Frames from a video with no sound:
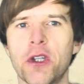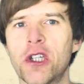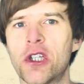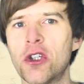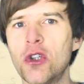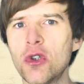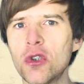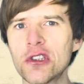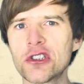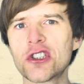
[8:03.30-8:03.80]
It
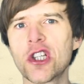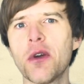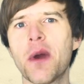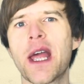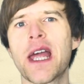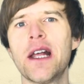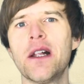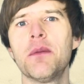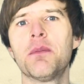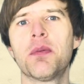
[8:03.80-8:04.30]
can also
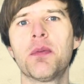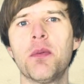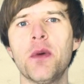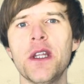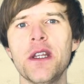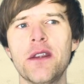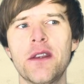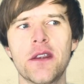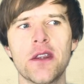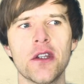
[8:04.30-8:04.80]
help
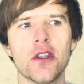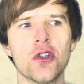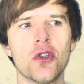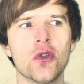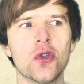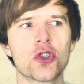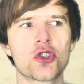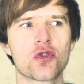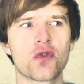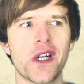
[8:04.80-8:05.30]
with
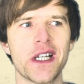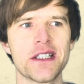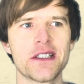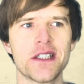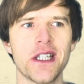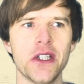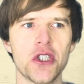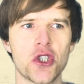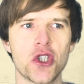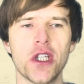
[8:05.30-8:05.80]
your
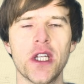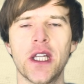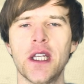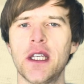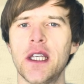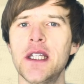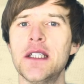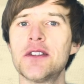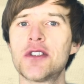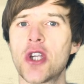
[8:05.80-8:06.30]

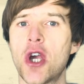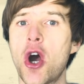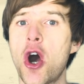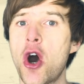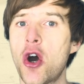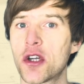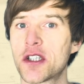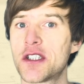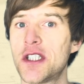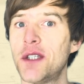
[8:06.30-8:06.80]
transitioning into
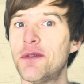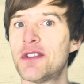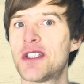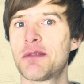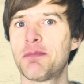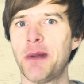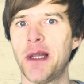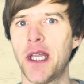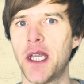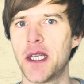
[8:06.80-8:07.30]
octave
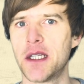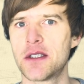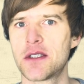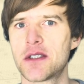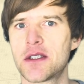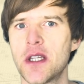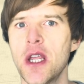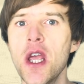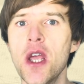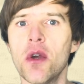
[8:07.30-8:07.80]

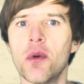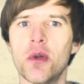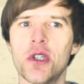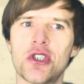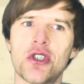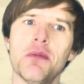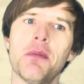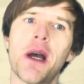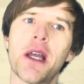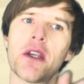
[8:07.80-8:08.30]
splits,
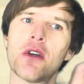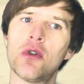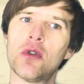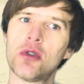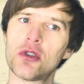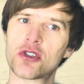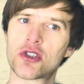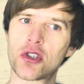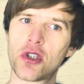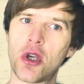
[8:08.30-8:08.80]
which you might
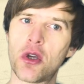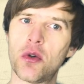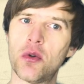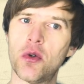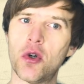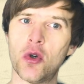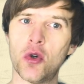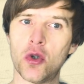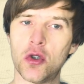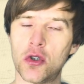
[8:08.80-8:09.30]

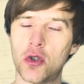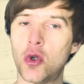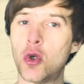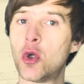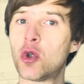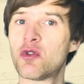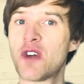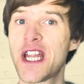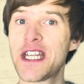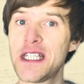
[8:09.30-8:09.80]
also or
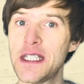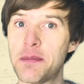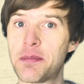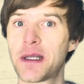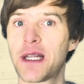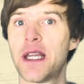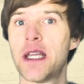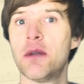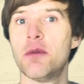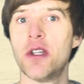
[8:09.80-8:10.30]
already
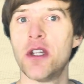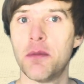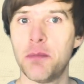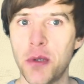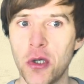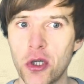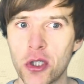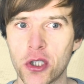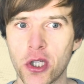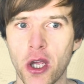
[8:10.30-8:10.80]
play with a
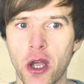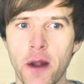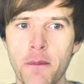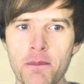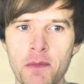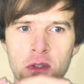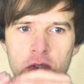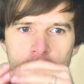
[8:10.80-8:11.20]
pucker.